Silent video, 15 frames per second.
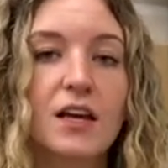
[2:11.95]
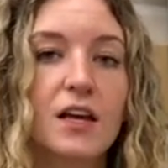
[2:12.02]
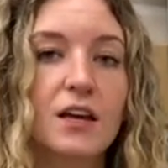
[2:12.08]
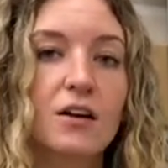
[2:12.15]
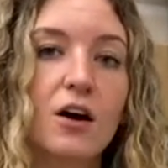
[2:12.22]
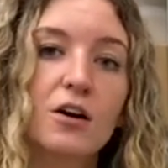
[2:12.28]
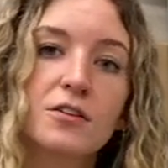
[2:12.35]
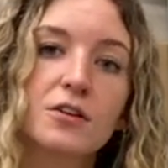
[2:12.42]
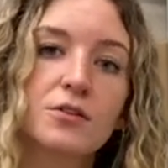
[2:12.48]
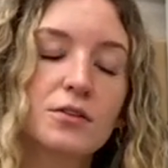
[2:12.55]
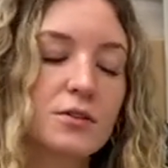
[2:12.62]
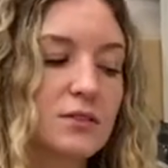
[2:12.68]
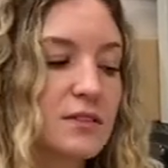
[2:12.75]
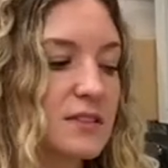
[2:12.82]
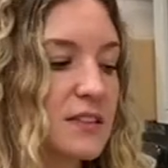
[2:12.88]
And although
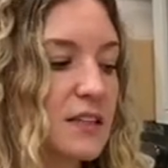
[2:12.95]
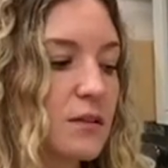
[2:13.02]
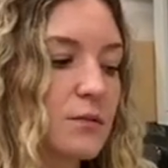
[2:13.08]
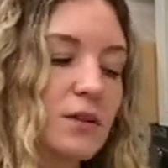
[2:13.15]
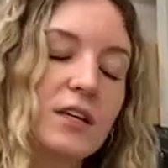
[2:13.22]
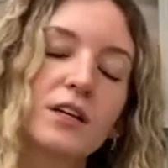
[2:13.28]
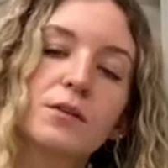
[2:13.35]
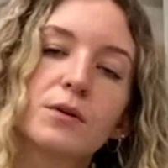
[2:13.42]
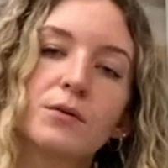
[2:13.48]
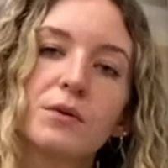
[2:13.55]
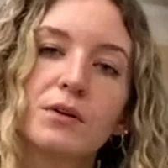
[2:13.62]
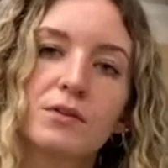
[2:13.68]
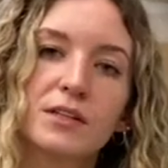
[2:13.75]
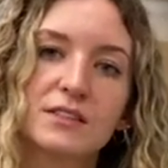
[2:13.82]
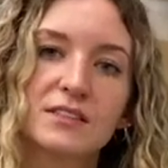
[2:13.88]
you'll see here when we
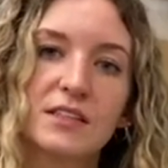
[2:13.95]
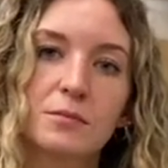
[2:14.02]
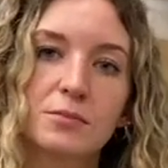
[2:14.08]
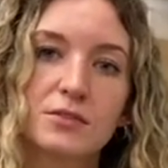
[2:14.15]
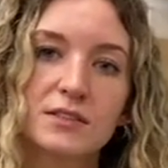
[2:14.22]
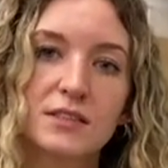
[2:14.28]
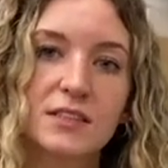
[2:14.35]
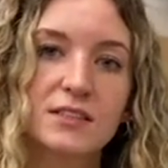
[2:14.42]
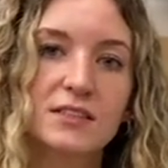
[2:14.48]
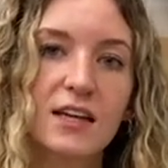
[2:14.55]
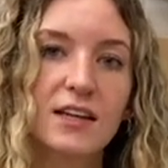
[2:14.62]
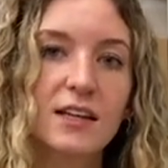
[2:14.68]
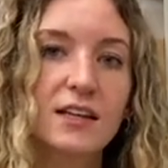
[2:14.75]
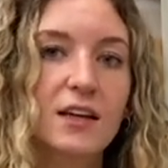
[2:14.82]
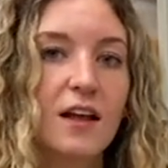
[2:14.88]
run samples in a
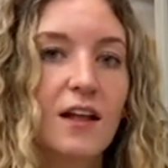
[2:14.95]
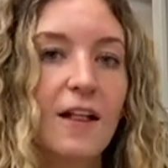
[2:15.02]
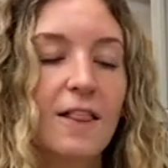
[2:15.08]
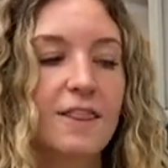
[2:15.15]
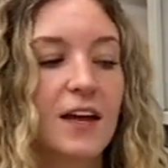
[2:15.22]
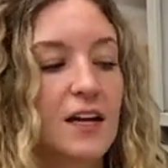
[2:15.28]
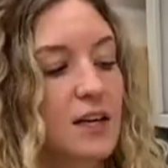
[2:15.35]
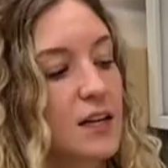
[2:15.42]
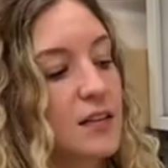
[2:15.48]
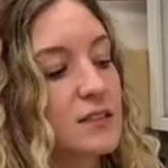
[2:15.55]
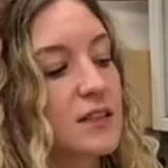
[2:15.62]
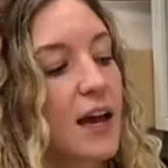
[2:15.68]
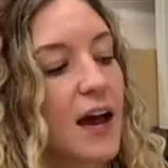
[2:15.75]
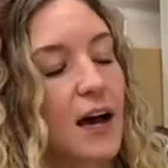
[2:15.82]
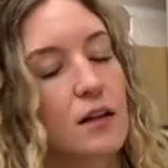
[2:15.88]
second that it is
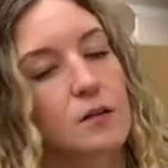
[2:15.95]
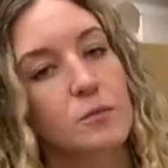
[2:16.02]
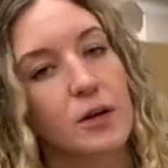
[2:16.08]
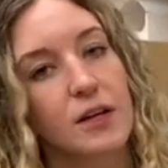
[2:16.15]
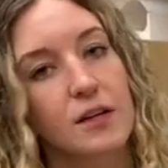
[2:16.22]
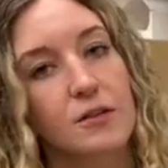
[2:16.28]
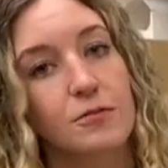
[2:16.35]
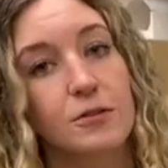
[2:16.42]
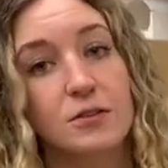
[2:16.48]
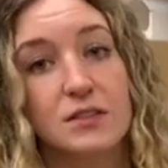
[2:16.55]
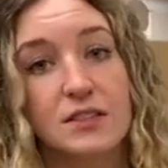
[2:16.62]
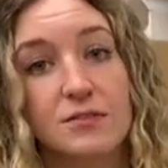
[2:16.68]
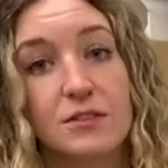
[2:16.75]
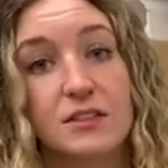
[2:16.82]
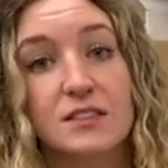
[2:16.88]
calibrated for
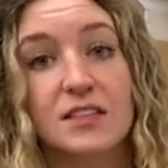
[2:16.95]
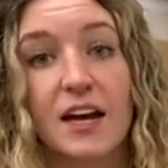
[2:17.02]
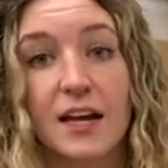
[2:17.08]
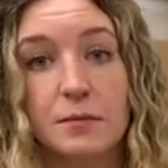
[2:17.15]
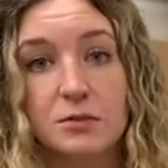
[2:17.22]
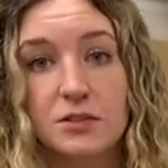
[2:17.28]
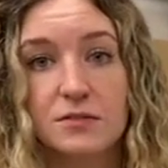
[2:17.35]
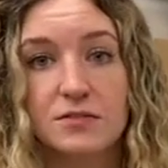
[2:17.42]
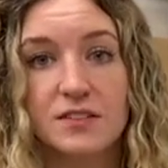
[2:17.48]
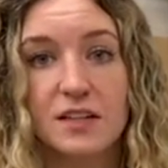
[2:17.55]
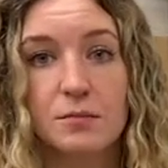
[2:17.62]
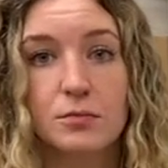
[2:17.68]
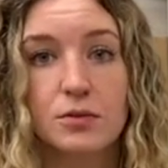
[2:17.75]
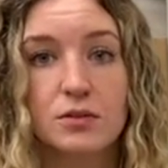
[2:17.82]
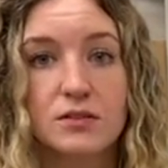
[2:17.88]
different types of
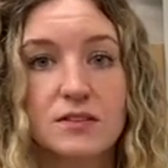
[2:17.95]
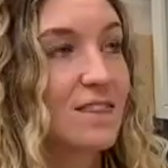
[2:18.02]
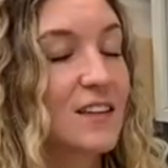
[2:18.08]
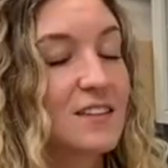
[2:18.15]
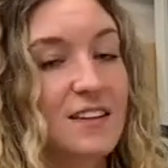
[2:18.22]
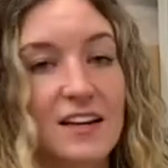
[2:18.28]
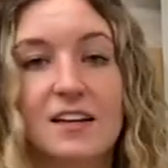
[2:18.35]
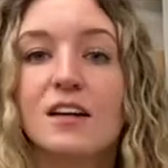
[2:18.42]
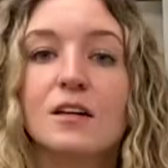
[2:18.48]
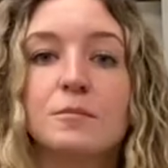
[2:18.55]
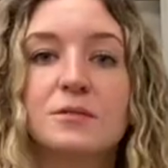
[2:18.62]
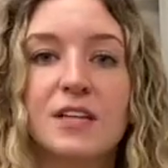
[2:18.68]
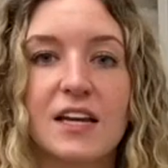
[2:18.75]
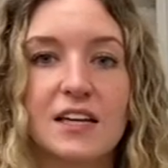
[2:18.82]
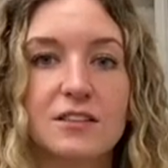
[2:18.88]
samples, the data
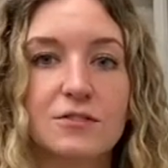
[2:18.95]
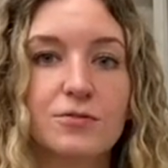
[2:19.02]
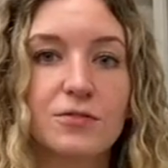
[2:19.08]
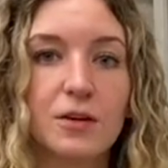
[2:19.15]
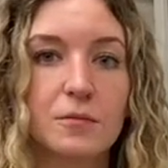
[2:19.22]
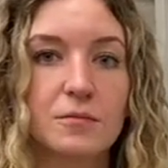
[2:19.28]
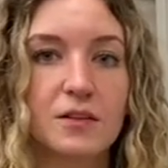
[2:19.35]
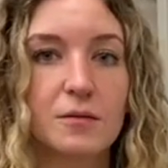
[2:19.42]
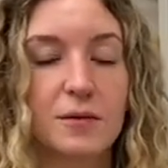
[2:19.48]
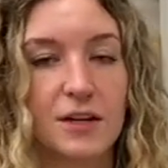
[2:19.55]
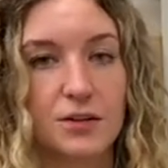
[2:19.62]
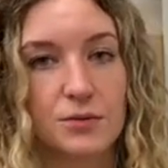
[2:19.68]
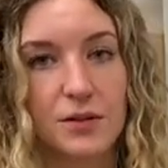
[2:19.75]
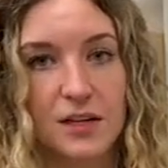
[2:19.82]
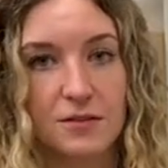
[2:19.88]
obtained from the
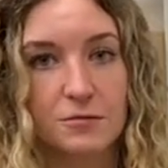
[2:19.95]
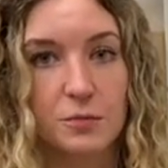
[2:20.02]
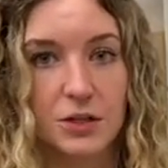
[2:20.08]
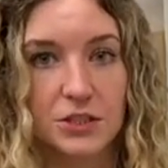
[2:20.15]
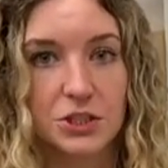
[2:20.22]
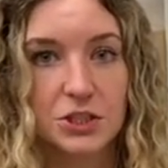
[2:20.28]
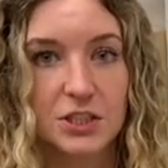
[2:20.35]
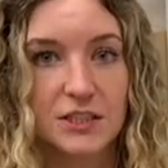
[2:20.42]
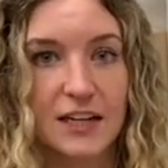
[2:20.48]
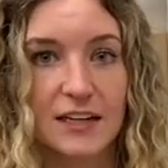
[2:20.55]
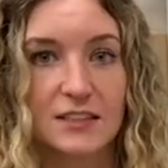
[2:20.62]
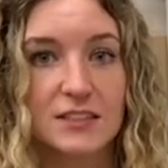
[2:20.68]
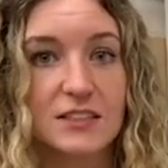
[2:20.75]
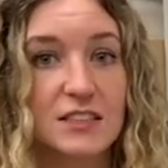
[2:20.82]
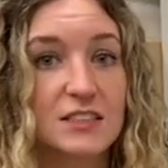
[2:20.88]
microwave moisture
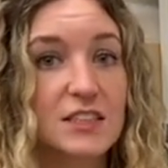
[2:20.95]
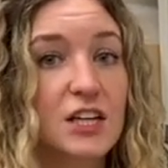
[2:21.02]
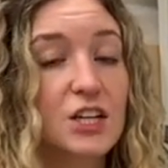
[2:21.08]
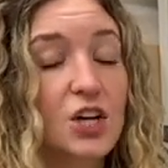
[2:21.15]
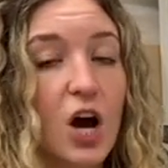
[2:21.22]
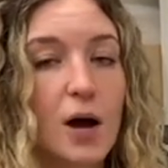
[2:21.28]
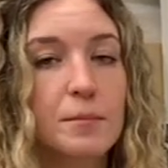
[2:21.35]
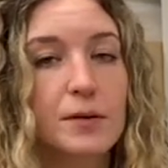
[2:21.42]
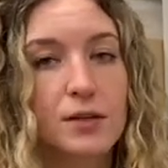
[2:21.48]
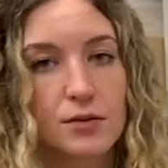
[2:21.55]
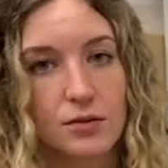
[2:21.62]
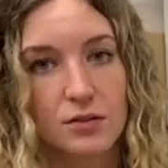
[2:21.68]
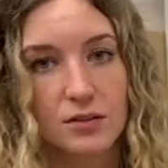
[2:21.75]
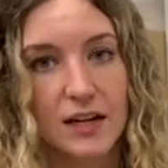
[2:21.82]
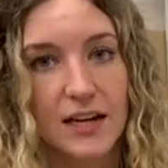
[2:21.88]
analysis cannot be
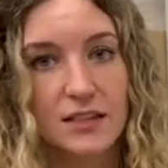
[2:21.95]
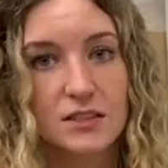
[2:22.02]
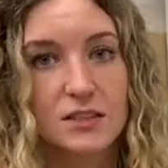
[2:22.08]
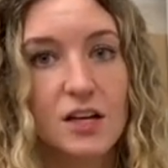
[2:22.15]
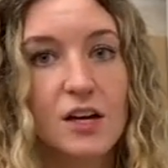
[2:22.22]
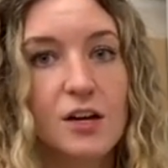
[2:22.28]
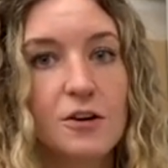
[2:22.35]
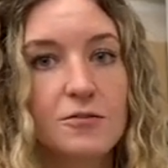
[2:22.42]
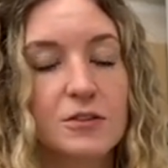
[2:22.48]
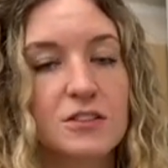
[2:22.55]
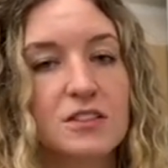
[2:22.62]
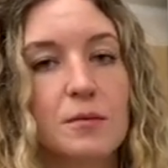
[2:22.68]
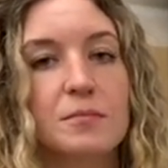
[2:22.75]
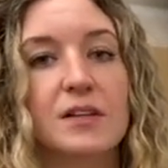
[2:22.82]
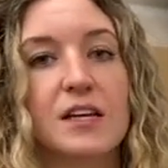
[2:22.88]
utilized for
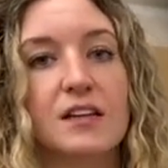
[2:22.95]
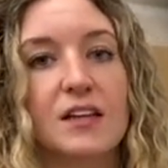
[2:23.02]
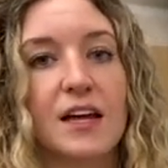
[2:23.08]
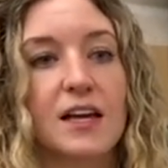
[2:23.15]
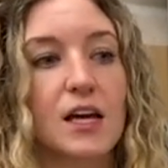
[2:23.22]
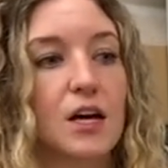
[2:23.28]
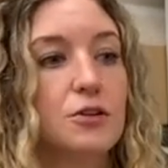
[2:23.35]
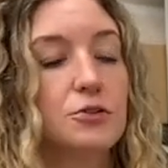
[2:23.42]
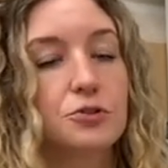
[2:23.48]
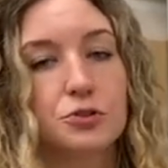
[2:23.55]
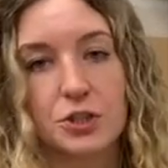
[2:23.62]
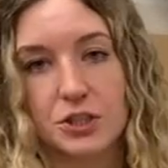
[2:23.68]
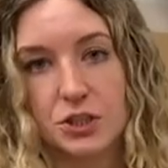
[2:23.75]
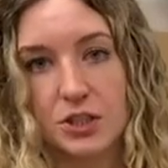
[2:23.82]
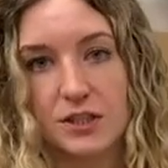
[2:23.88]
something like a
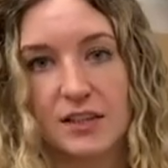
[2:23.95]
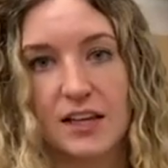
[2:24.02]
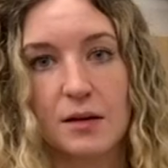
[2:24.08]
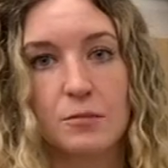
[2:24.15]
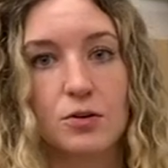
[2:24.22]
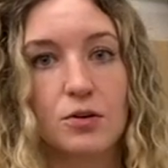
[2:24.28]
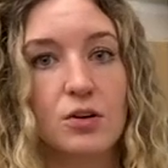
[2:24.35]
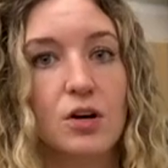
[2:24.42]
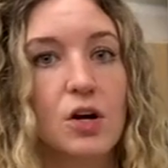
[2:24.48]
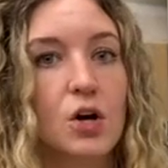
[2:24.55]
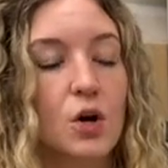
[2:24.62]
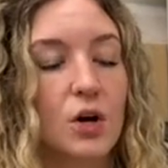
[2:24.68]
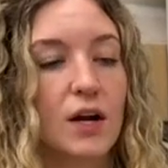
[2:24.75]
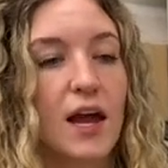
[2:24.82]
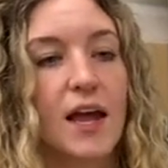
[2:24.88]
nutrition label
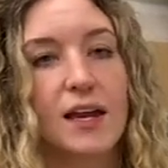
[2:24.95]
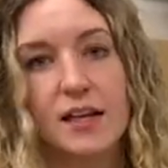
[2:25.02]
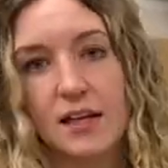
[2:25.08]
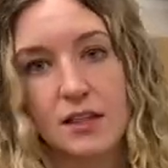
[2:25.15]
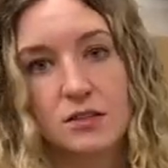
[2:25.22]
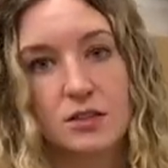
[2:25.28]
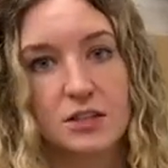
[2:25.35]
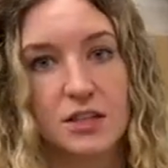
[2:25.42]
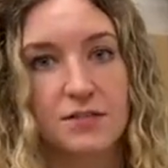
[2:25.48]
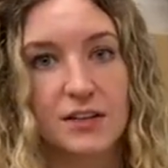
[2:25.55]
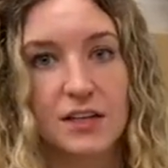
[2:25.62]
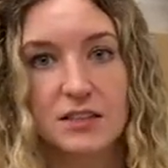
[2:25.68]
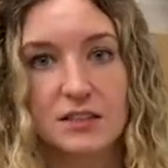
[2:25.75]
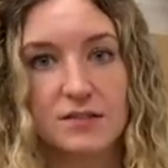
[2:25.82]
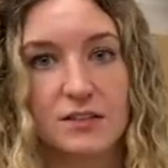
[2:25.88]
or any
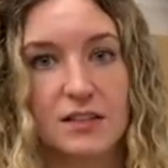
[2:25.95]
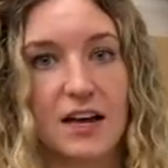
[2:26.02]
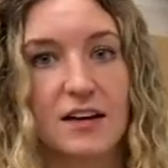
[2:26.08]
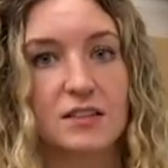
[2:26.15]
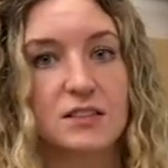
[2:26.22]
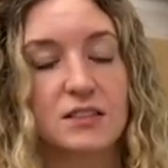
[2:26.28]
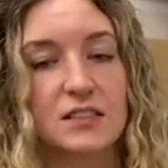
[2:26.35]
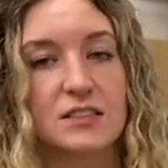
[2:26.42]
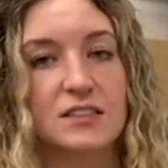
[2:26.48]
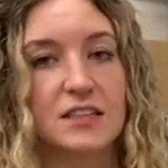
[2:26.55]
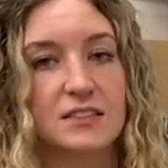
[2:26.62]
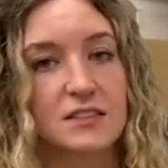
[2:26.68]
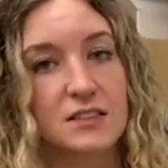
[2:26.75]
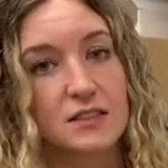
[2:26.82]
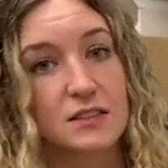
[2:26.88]
certificates of analysis,
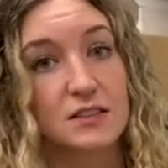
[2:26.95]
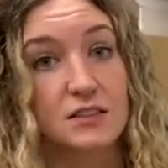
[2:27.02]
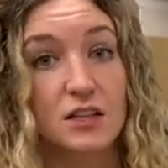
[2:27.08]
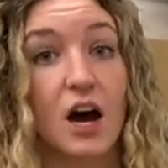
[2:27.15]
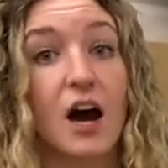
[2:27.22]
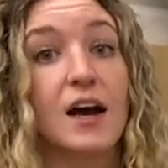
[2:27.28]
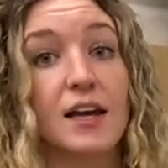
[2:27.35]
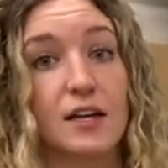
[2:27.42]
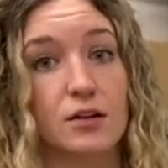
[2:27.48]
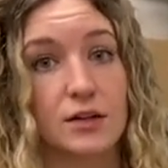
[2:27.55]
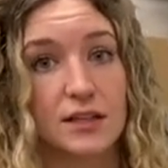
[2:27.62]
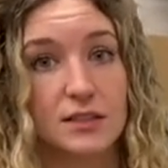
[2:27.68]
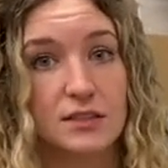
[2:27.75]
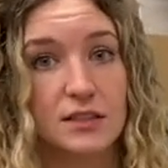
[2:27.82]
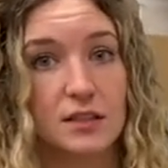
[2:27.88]
as this is not
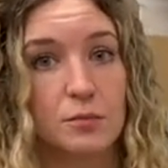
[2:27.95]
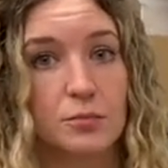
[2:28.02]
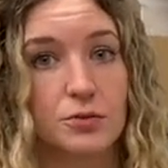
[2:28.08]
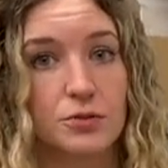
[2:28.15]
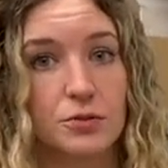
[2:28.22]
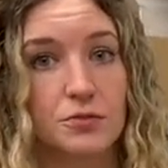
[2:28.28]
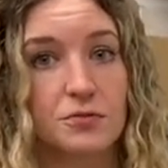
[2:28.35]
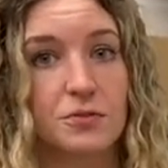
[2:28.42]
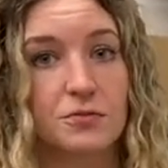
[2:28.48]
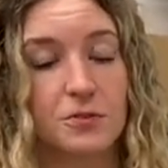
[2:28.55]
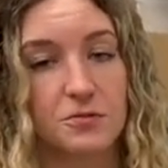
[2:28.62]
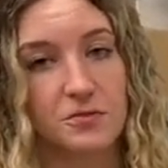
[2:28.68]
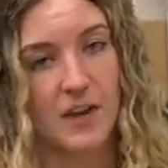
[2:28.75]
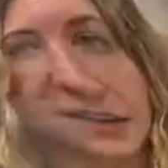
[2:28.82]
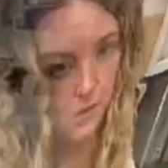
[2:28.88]
AOAC approved for final